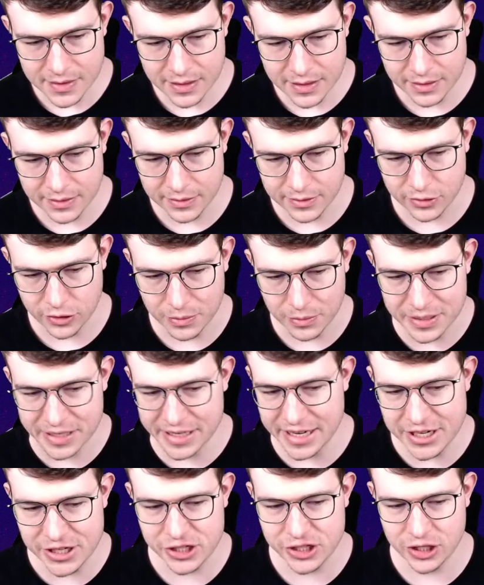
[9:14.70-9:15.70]
the
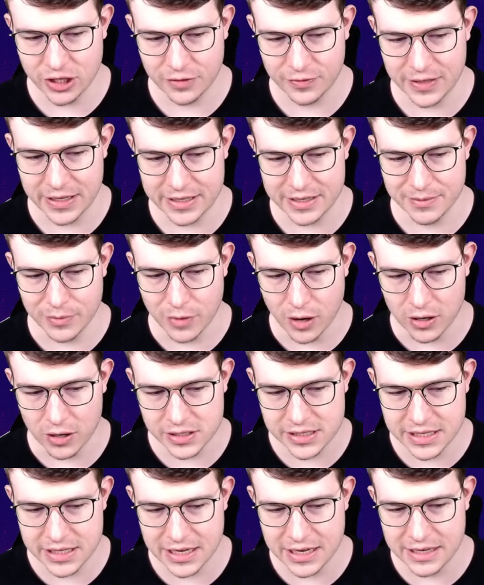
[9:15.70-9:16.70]
combination of like the
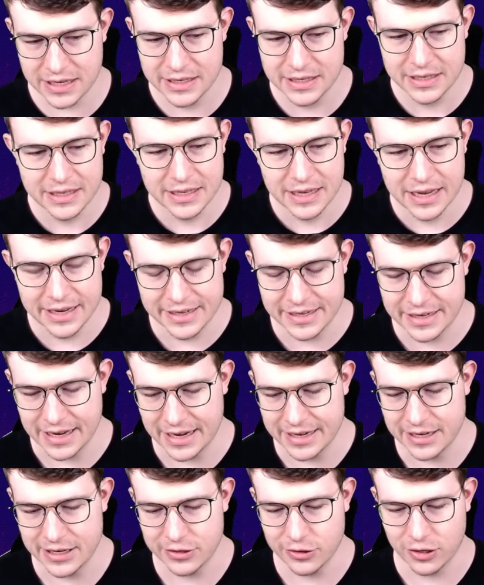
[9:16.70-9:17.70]
monster and the kind
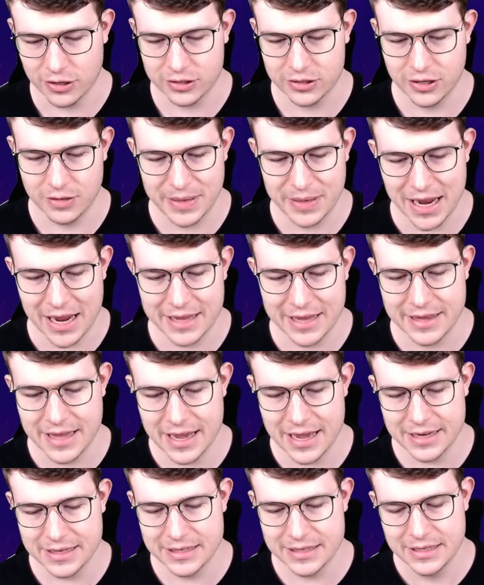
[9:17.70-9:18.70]
of doctor behind
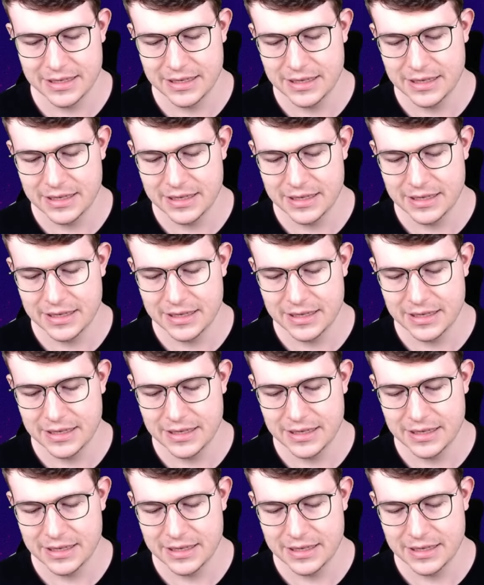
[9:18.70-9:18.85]
that.